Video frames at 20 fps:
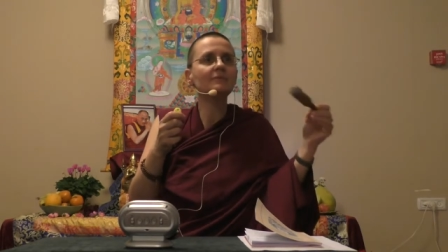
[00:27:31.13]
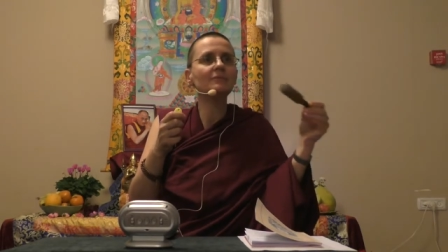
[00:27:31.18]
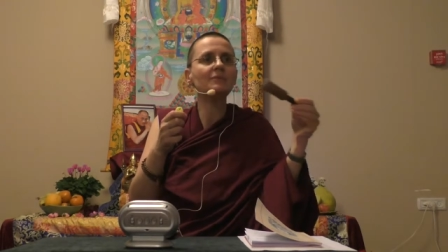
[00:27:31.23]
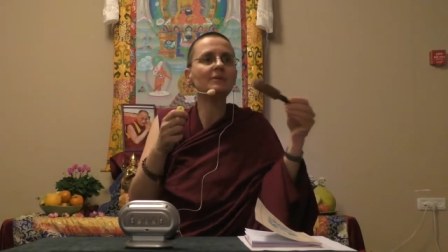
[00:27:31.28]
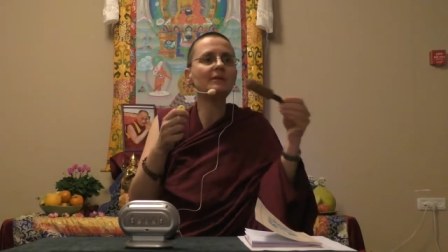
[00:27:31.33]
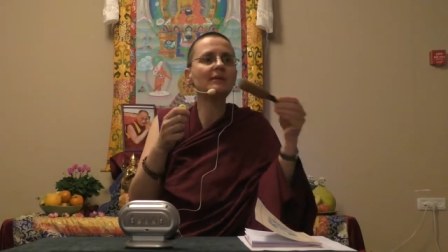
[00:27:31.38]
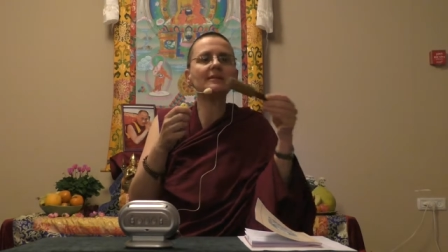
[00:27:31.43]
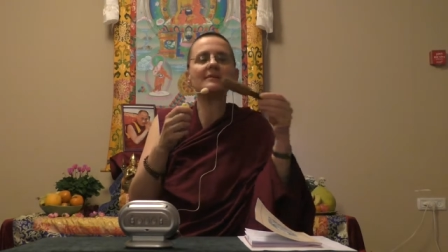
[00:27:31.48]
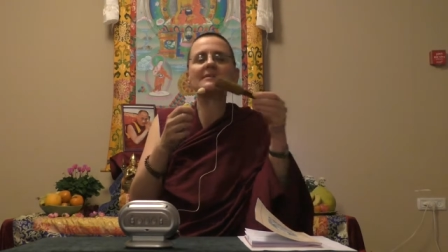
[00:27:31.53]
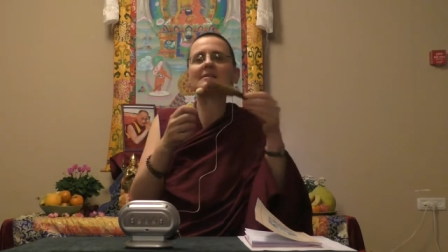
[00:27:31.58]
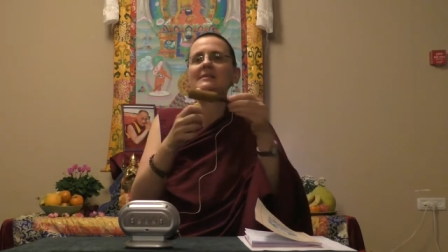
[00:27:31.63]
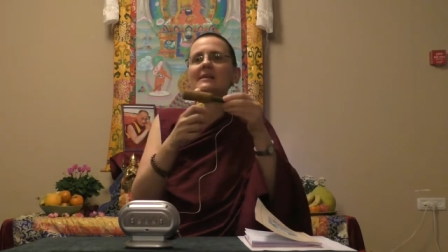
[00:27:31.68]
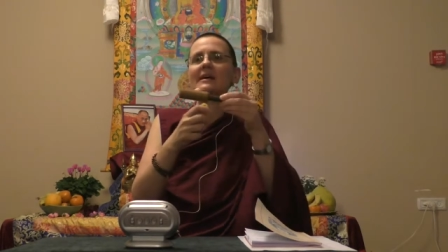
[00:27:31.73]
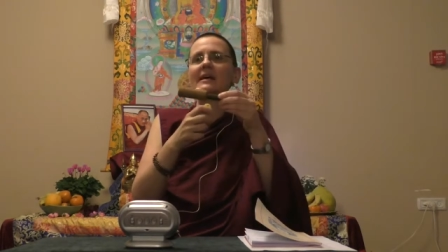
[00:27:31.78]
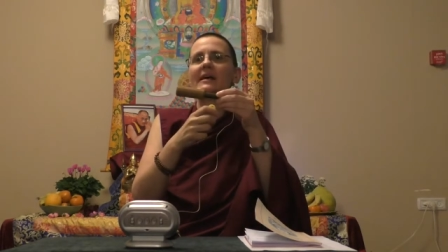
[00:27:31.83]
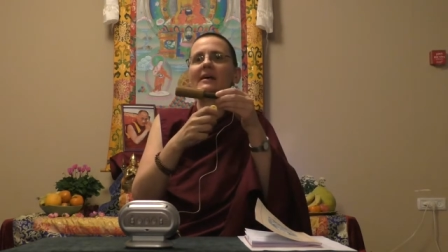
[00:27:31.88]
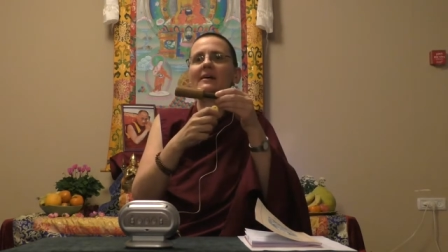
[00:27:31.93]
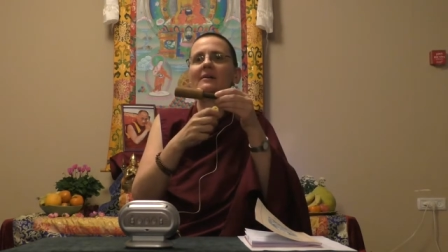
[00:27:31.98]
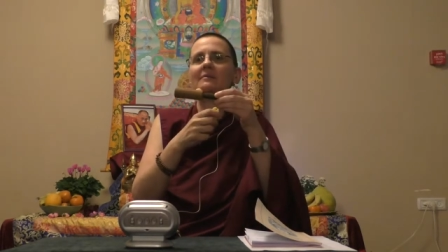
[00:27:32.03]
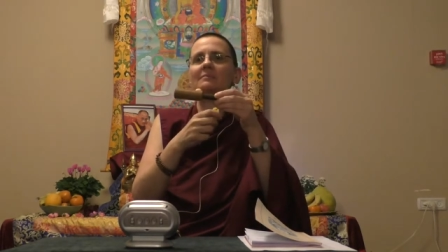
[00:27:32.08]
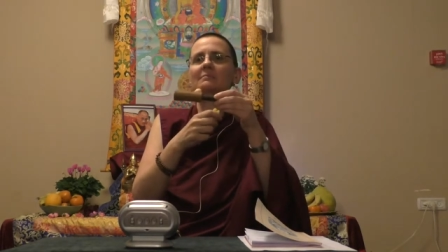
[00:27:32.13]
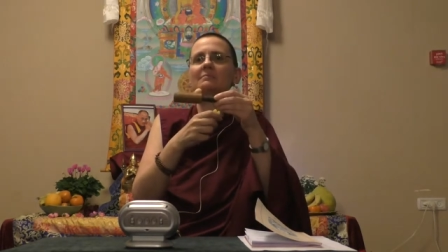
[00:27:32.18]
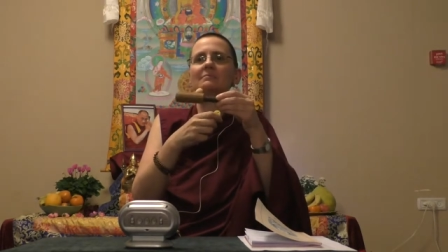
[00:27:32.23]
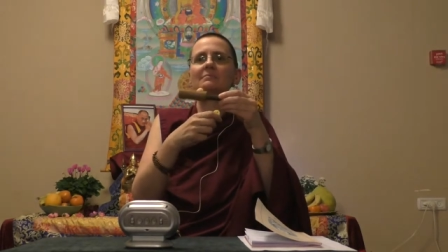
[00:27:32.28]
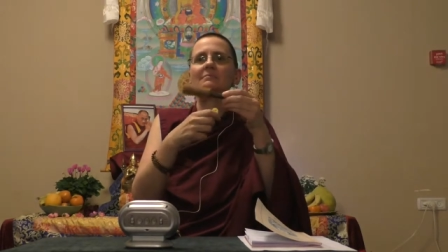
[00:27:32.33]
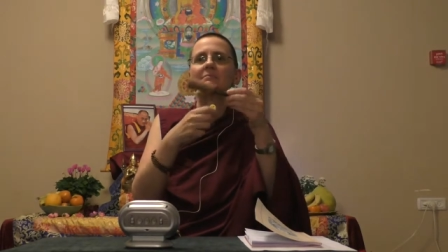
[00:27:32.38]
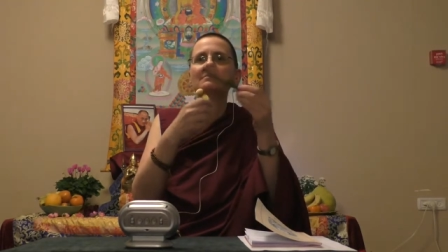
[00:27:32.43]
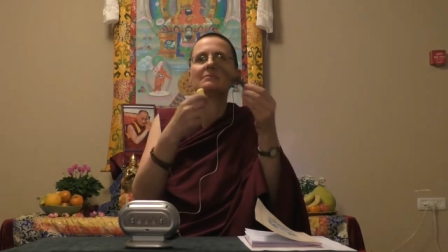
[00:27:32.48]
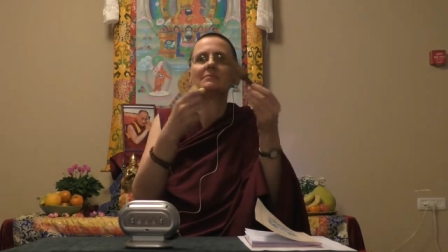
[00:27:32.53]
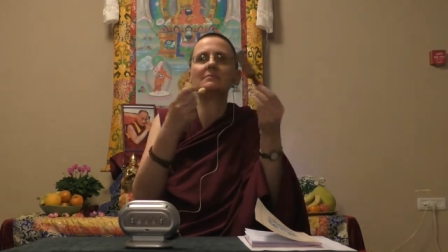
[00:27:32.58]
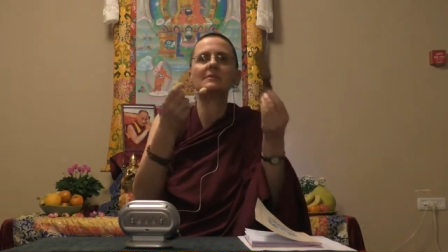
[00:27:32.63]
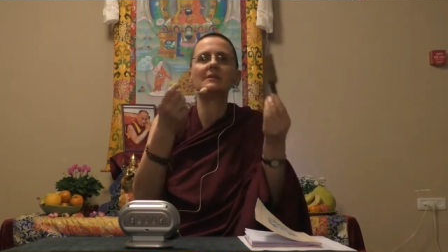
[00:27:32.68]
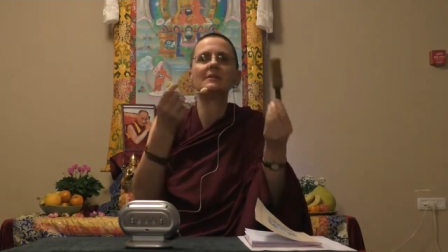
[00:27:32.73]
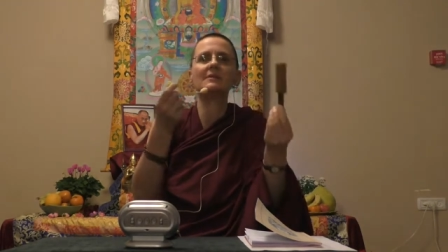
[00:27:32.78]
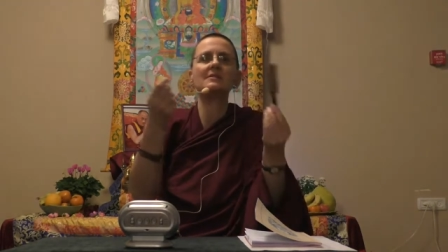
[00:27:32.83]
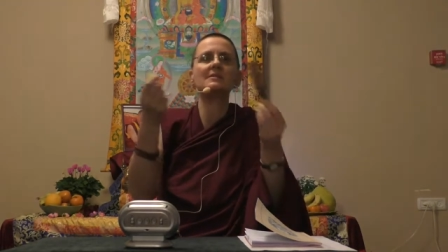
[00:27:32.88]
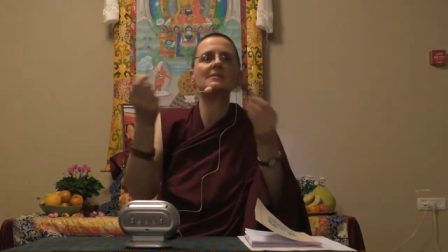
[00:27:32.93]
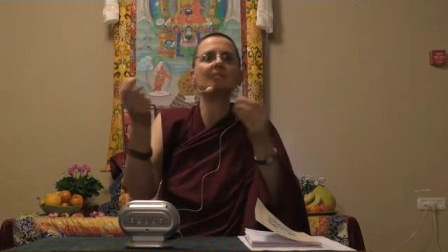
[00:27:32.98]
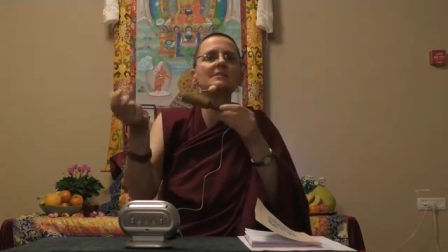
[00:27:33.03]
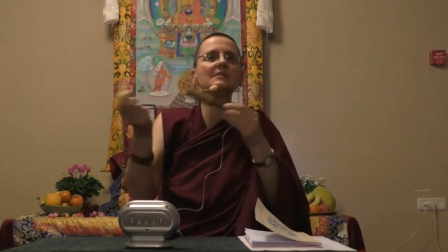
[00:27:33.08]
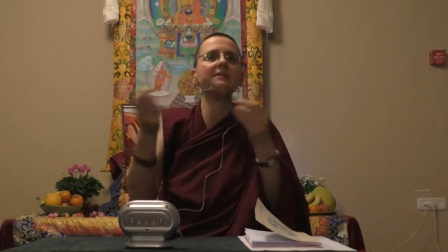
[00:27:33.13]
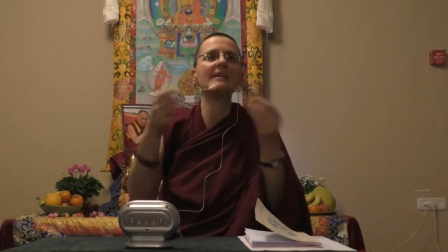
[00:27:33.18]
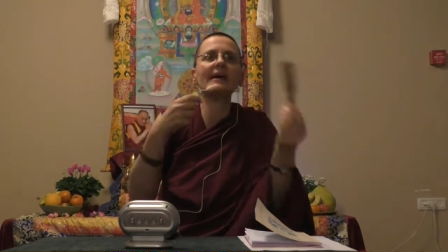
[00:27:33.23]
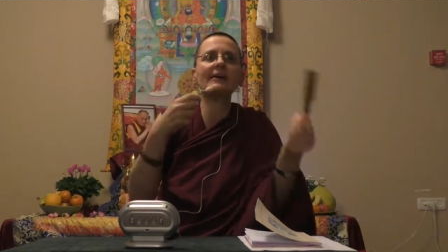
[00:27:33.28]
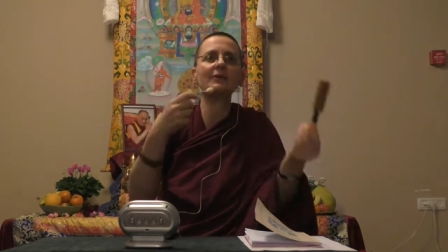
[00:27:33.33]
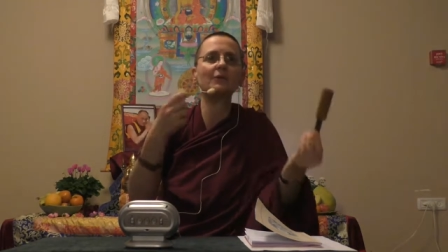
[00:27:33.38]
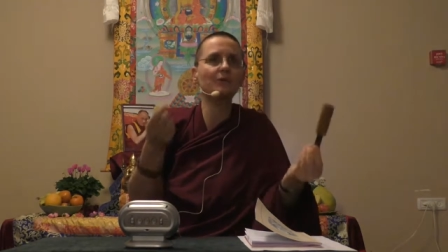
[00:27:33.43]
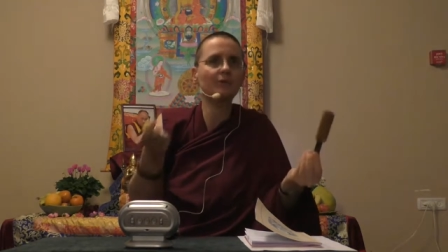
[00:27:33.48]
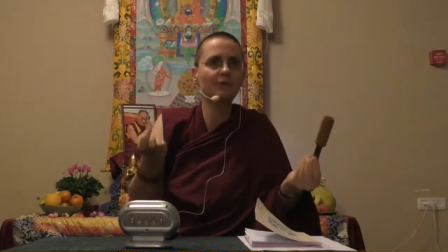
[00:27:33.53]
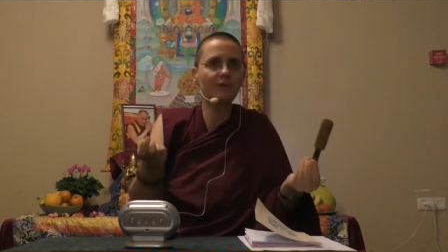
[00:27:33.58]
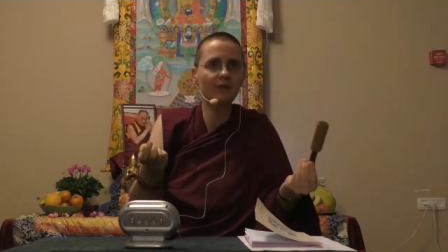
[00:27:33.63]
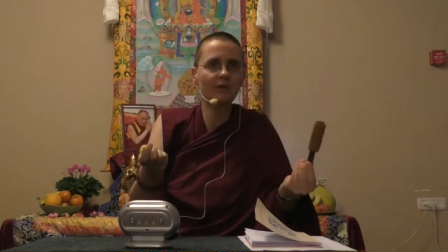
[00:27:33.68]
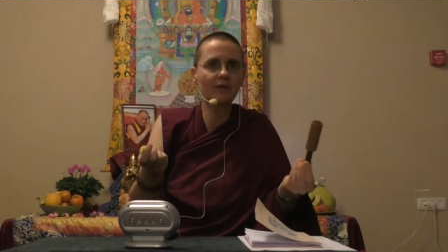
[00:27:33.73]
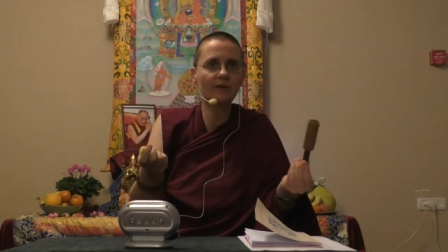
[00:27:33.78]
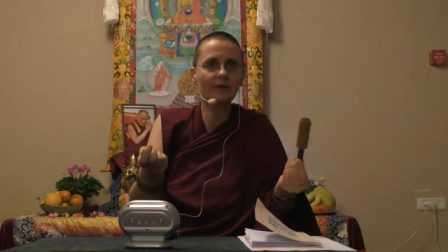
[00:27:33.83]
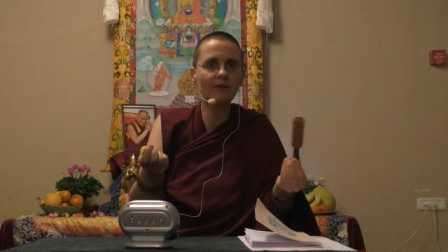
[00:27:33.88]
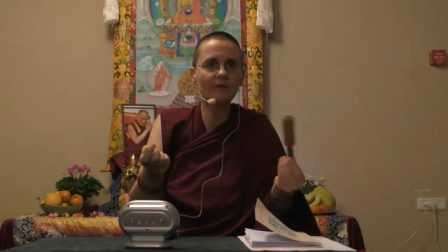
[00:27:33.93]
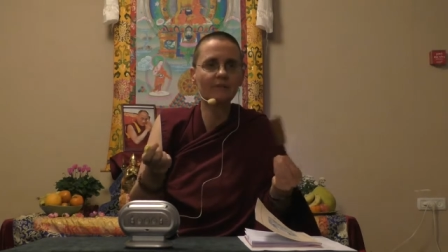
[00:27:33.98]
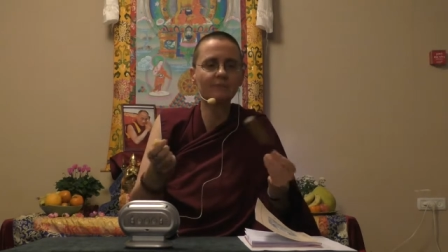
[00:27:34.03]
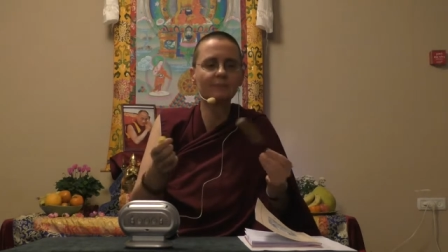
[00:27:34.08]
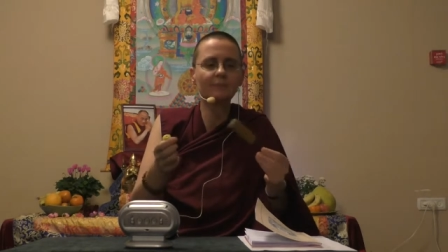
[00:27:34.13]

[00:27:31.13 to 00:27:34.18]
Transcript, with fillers: we can say it is this, that, or the other.